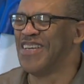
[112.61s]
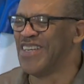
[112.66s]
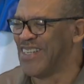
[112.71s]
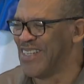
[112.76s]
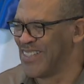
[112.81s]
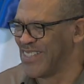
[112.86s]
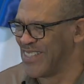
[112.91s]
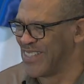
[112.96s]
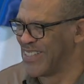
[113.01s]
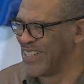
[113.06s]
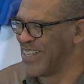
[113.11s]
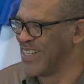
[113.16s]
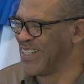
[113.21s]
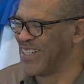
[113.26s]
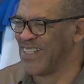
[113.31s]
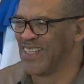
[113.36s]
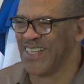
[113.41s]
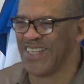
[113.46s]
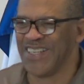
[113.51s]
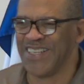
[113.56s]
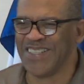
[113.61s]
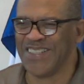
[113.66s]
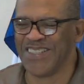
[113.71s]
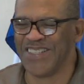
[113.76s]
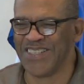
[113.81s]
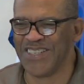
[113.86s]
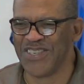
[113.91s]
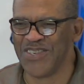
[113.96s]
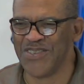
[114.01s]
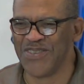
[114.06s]
say
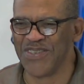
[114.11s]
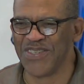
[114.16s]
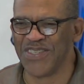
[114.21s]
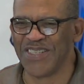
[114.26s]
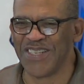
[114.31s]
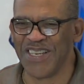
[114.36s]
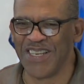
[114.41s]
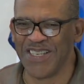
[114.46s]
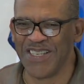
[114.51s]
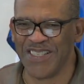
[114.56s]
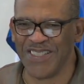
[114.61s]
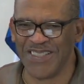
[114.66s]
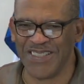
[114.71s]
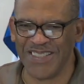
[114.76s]
to you today,